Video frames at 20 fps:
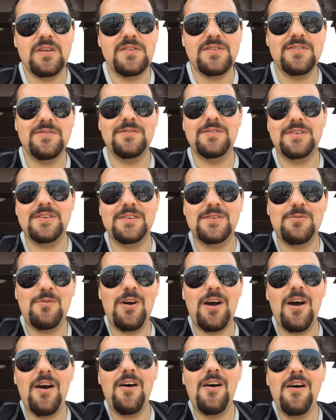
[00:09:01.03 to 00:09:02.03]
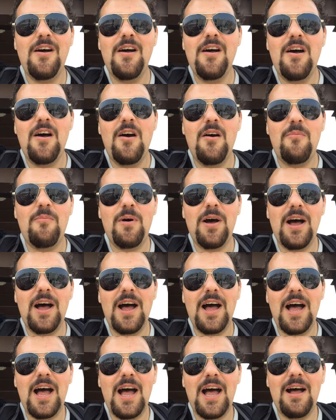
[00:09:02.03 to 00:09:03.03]
issues as well. But
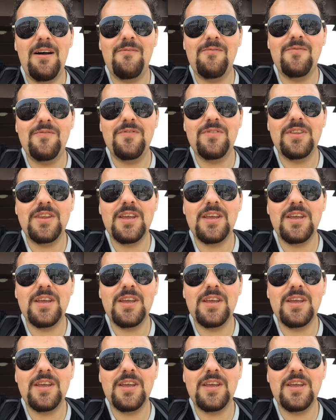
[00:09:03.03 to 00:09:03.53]
um,